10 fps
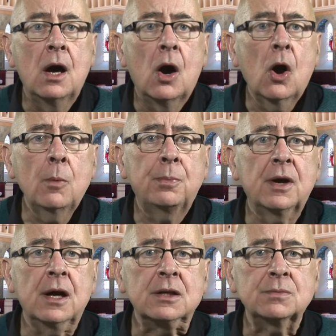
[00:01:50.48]
Her
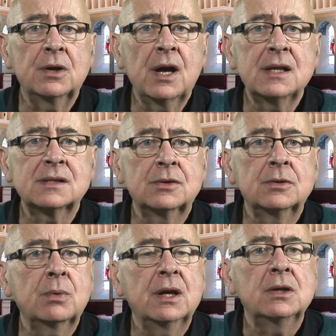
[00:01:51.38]
prayers were
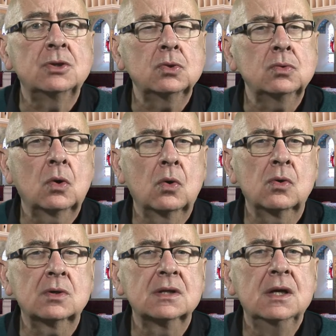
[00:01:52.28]
answered when in due
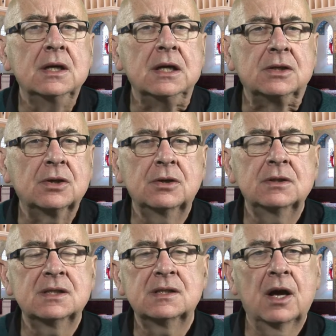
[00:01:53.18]
course he turned
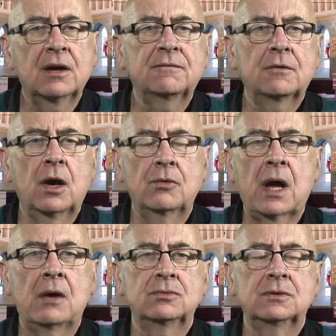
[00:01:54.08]
his life
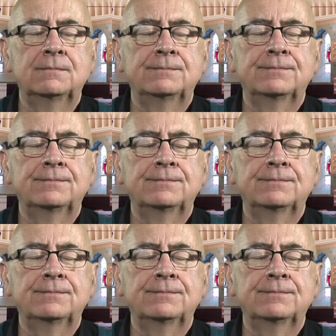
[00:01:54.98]
around.